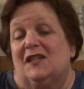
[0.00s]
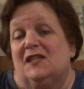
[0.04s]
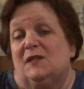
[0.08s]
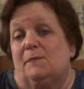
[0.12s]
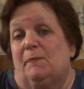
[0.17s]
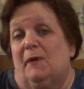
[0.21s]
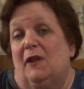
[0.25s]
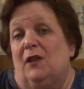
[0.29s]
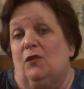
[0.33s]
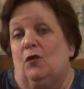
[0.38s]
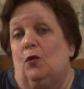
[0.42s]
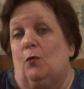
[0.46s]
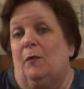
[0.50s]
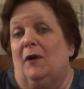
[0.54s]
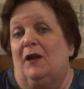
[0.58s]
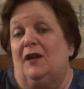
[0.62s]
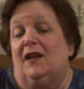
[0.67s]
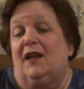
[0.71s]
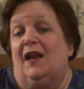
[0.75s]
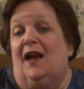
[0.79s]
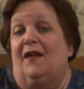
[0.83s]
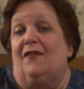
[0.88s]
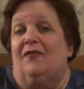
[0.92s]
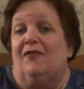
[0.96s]
spend their
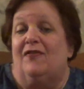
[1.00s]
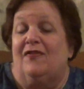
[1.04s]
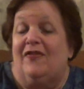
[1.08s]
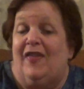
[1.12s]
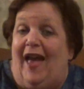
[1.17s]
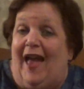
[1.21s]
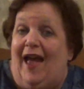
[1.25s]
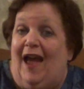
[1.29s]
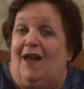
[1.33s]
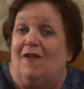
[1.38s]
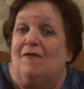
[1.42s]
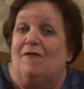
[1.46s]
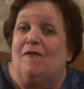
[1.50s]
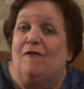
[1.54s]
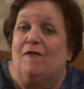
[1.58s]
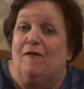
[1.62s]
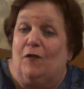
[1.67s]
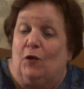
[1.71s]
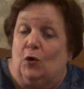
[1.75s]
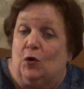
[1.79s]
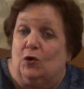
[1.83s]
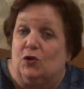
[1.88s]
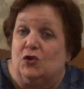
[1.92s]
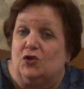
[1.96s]
money on that
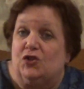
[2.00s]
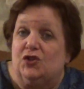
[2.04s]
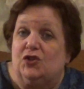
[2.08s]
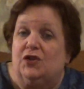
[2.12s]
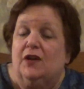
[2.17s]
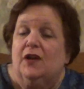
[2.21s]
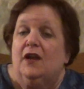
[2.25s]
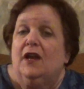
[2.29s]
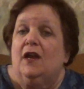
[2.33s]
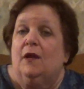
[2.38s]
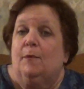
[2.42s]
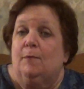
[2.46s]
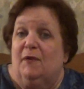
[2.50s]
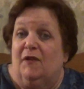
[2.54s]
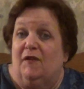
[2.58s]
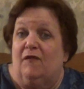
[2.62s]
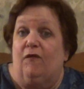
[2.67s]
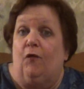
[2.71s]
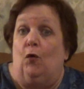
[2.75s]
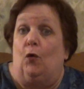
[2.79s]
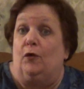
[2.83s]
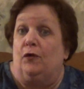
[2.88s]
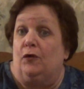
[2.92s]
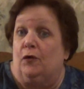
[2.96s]
first
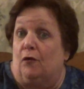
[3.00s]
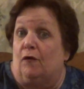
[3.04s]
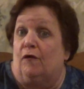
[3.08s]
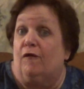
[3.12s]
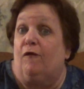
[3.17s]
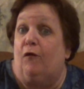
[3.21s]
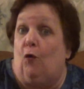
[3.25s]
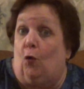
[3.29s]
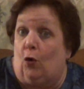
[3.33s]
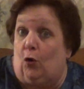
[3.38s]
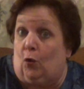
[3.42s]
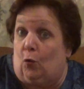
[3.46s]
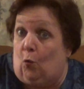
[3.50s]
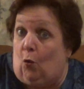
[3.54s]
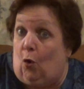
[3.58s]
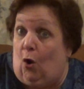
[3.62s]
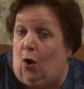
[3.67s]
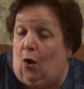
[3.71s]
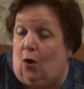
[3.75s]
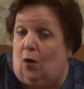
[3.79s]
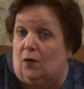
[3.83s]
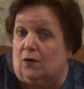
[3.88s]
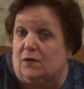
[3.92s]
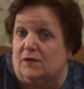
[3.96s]
before their four
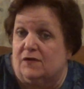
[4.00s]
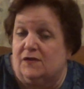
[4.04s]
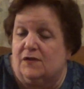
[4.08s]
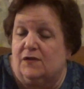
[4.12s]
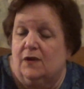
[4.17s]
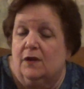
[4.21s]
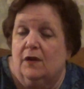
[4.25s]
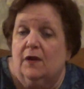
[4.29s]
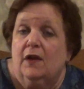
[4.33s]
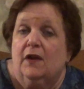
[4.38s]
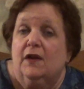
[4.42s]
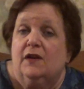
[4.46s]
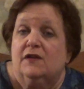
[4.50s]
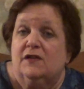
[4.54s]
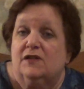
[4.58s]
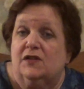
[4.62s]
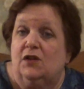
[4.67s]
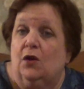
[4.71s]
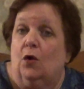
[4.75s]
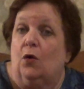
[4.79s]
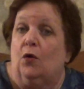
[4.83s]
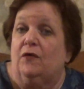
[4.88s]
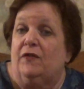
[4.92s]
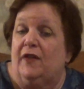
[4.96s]
walls.
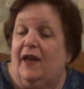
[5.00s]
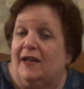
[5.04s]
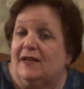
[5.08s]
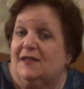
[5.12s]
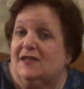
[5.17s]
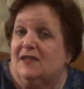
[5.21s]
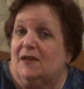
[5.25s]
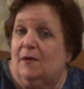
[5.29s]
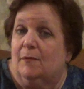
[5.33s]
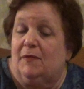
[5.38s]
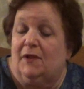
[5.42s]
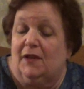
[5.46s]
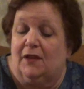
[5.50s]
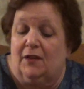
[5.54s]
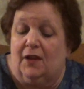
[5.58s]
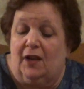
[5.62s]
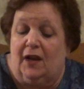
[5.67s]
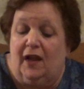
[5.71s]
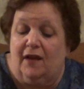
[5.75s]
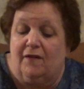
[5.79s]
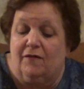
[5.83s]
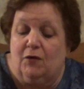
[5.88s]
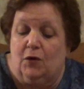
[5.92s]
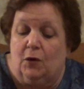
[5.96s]
So that's something
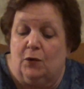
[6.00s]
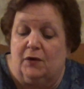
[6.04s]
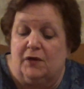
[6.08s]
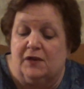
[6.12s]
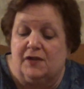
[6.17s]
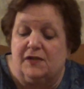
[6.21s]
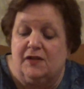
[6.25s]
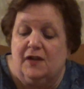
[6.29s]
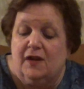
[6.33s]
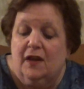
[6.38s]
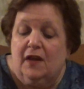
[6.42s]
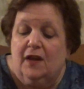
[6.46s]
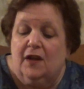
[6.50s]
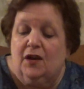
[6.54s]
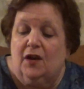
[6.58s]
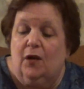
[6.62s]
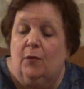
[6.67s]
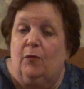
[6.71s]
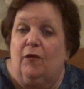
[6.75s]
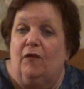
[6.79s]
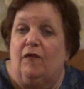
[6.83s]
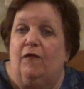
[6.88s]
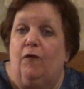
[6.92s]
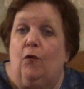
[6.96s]
that I've noticed.
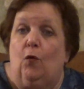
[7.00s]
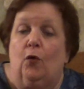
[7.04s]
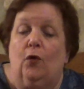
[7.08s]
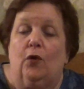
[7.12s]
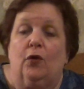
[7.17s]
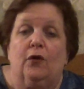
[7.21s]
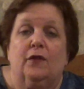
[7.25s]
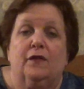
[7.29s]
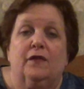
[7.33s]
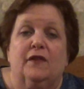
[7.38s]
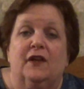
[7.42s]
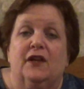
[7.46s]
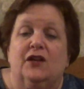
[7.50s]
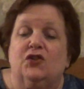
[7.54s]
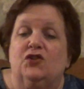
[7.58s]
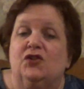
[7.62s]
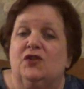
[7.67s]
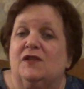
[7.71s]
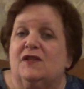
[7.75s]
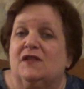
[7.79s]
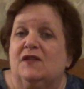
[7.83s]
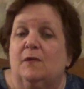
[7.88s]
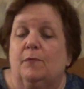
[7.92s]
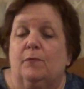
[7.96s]
Number four, they
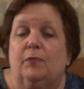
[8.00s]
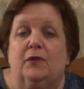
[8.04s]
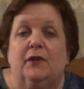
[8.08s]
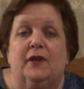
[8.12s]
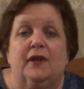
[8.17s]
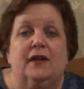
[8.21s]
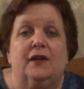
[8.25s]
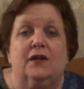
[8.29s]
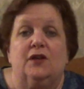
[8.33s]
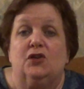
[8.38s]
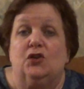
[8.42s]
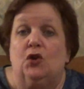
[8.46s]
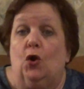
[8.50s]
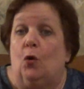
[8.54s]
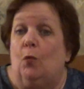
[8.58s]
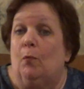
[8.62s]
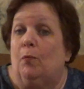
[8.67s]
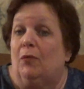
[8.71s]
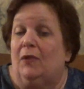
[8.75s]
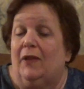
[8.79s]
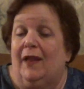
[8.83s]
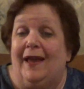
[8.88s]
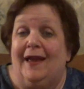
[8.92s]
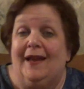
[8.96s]
just simply
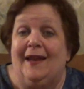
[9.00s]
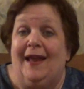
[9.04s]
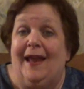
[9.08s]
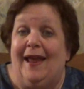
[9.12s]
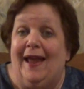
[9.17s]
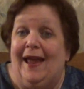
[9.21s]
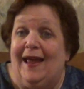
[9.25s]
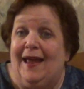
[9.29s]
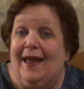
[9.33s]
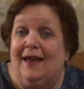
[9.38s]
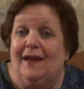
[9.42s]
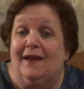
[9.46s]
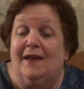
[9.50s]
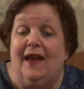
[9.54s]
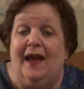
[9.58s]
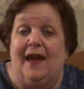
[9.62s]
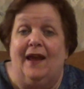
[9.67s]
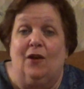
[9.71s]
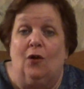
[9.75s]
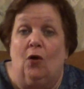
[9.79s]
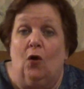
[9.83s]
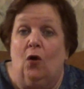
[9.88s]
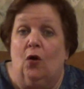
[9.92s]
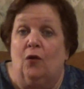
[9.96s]
don't plan ahead
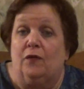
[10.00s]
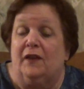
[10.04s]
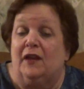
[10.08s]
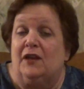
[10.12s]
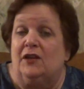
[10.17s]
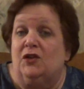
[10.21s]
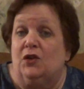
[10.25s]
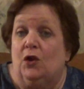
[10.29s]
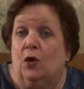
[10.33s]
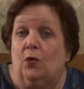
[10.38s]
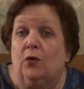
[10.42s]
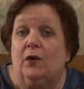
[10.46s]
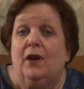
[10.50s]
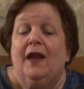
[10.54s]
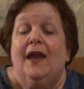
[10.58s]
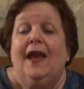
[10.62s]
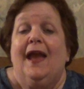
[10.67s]
at all. They don't